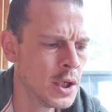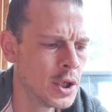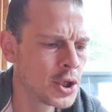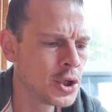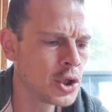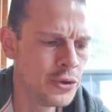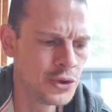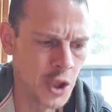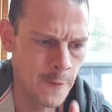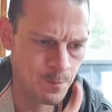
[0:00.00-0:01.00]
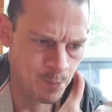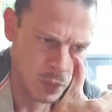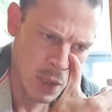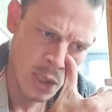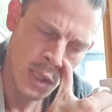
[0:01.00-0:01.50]
Conclusion.
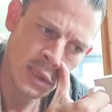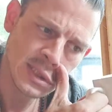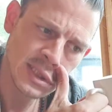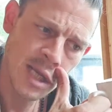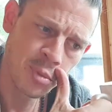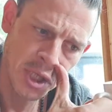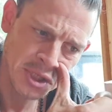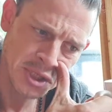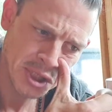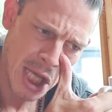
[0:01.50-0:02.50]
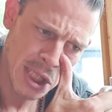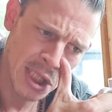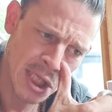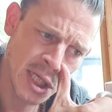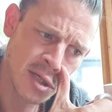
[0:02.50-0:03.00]
Separating scaling
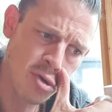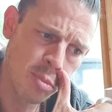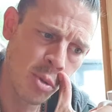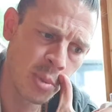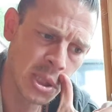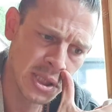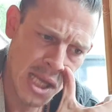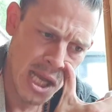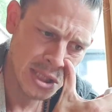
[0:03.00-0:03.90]
and interoperability.